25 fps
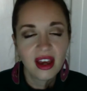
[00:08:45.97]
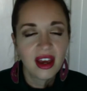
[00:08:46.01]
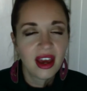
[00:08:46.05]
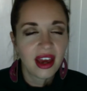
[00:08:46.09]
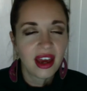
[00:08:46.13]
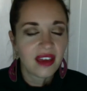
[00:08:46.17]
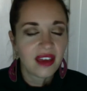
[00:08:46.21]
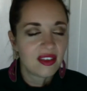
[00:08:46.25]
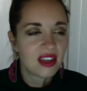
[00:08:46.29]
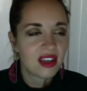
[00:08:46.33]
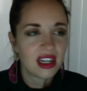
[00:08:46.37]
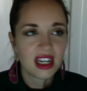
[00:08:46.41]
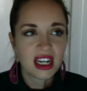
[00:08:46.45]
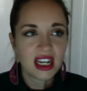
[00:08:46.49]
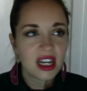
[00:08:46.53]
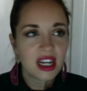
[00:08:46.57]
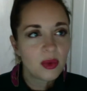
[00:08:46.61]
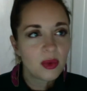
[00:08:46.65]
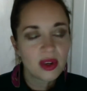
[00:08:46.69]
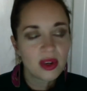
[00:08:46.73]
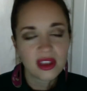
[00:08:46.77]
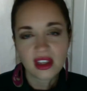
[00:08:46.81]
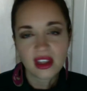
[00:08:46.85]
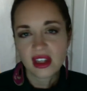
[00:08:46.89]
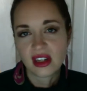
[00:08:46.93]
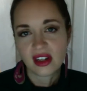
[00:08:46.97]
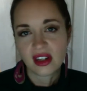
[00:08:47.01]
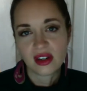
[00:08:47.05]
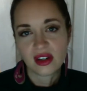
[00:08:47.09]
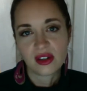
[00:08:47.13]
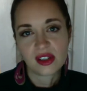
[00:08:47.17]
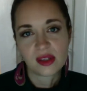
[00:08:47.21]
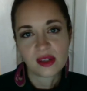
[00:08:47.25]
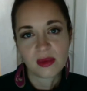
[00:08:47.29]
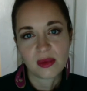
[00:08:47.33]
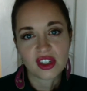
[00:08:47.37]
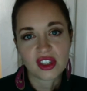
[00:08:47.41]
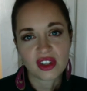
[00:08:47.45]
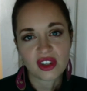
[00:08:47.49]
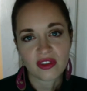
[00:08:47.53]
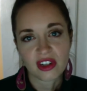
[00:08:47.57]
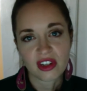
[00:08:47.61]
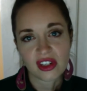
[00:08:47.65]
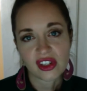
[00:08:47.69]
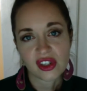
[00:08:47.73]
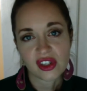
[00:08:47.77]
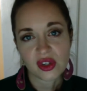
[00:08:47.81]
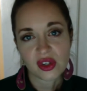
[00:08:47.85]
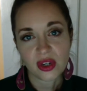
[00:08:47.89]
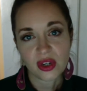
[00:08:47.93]
And then anyone that knows much of our
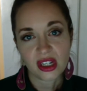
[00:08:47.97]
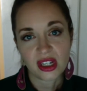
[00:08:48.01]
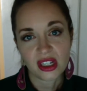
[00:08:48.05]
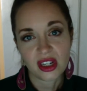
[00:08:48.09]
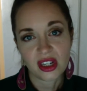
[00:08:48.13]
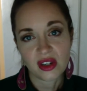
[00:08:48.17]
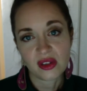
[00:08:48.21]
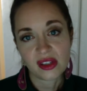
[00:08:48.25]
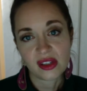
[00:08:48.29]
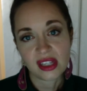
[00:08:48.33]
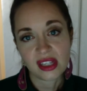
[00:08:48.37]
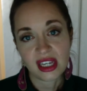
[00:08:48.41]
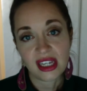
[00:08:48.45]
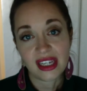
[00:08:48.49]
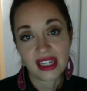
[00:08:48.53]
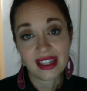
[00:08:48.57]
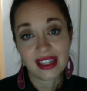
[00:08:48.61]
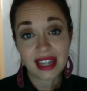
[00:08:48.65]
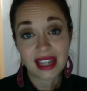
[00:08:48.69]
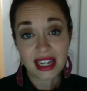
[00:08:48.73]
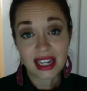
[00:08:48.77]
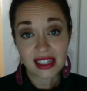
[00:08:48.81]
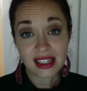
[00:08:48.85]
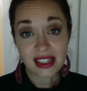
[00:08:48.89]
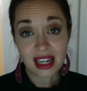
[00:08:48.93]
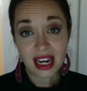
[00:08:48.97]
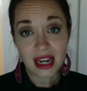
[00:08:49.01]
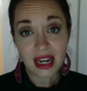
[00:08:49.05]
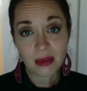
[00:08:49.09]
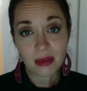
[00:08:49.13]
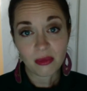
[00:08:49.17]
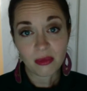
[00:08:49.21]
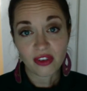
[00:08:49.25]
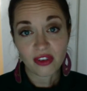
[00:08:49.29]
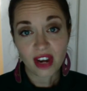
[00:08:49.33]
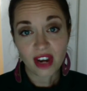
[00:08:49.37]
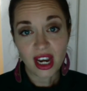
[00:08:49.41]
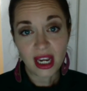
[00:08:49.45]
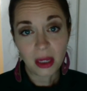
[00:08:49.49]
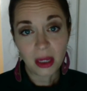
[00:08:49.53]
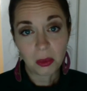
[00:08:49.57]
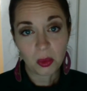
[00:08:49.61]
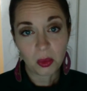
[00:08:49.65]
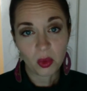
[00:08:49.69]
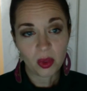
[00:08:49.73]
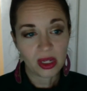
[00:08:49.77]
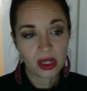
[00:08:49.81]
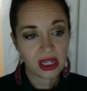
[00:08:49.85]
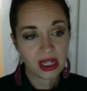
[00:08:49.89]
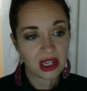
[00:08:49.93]
story knows that in that time frame,
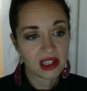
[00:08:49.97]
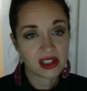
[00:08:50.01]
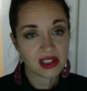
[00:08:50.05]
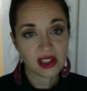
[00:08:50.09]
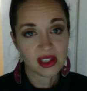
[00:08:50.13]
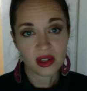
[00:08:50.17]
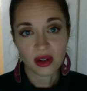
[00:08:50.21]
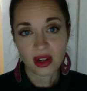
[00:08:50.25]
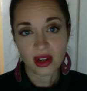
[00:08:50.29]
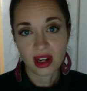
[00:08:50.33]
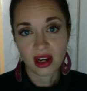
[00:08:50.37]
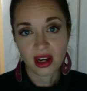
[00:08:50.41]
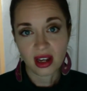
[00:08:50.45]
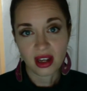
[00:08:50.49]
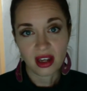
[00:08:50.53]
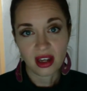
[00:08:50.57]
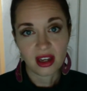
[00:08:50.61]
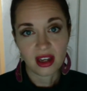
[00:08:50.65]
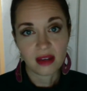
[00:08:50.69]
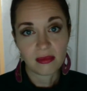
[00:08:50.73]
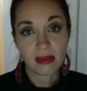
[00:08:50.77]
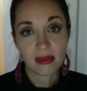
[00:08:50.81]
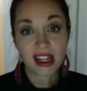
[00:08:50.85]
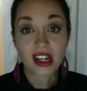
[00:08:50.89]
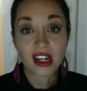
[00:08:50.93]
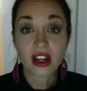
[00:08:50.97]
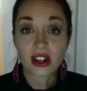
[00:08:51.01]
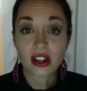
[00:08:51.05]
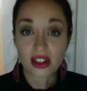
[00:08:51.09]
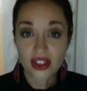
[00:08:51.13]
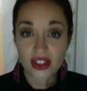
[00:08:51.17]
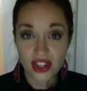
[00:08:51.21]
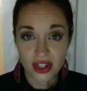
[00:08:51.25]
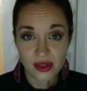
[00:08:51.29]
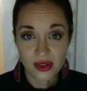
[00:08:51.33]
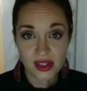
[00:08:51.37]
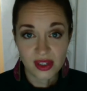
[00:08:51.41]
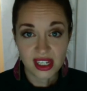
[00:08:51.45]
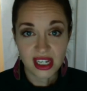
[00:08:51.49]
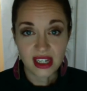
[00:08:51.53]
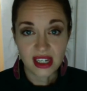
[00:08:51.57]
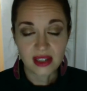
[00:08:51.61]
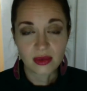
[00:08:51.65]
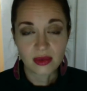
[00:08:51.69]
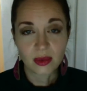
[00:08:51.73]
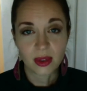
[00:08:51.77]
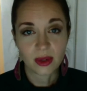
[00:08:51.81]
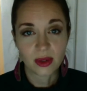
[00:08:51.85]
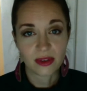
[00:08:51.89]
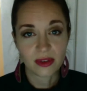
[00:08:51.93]
we also got my daughter Josie.
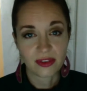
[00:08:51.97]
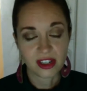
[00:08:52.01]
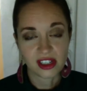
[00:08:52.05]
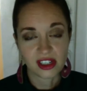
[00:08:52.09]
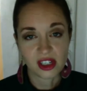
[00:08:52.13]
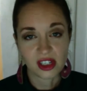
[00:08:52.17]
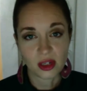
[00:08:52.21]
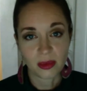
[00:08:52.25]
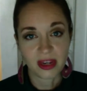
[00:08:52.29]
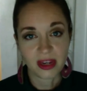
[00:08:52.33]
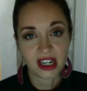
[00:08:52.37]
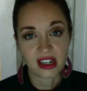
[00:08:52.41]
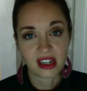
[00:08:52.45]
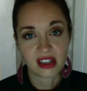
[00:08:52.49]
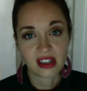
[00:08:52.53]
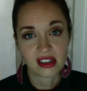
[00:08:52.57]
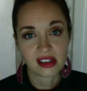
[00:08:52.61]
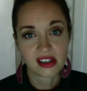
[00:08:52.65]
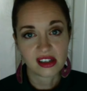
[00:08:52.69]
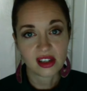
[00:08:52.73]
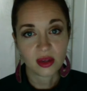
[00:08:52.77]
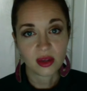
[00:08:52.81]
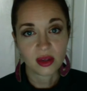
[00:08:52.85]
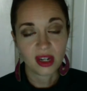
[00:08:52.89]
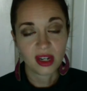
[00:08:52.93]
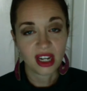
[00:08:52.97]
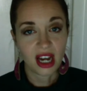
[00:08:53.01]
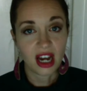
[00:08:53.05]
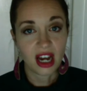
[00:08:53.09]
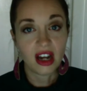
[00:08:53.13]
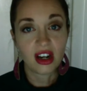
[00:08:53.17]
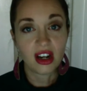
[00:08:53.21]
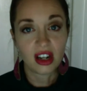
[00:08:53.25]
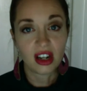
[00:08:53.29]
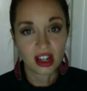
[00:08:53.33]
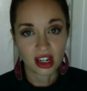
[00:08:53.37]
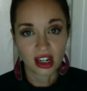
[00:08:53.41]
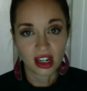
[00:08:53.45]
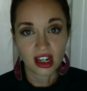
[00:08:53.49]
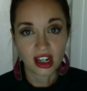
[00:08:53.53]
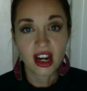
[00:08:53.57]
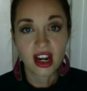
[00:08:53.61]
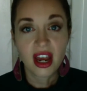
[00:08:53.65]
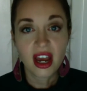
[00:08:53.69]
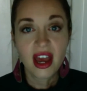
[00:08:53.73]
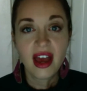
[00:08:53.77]
We were foster parents, so we got her.